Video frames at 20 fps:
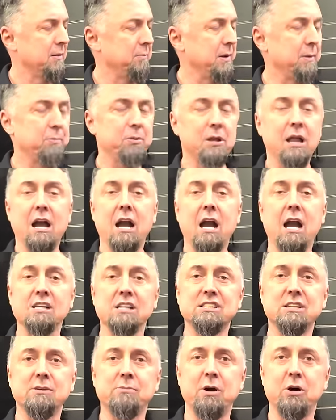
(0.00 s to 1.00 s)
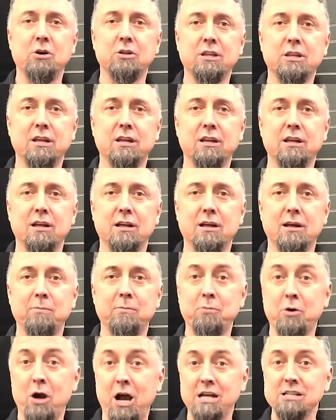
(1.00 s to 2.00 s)
People are asking about the
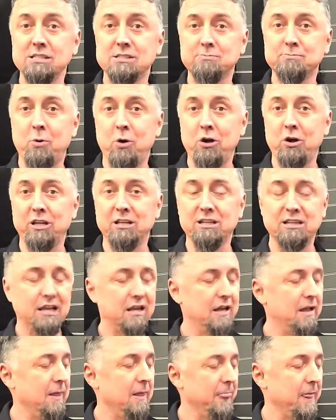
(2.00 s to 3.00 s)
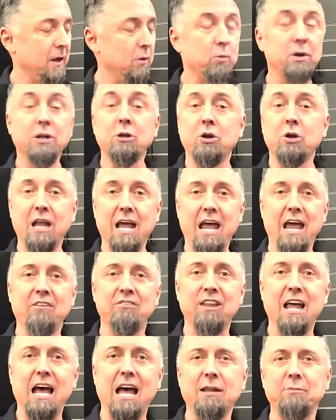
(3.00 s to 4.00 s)
price point. We don't have
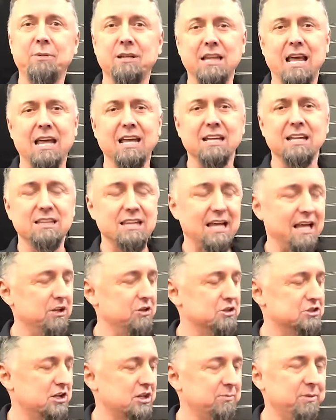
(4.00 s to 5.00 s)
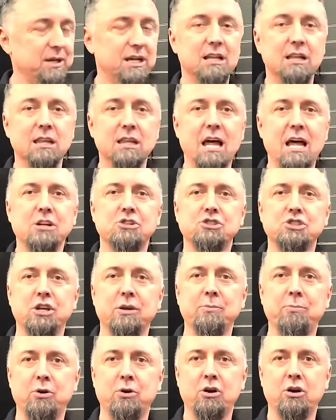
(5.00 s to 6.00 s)
that, but I can tell you it's going to be a lot
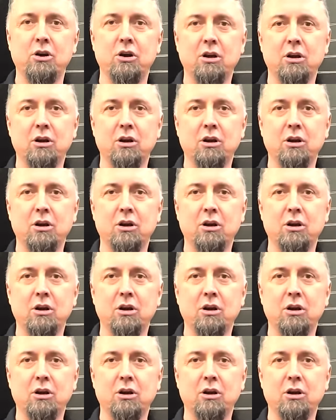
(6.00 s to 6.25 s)
cheaper, a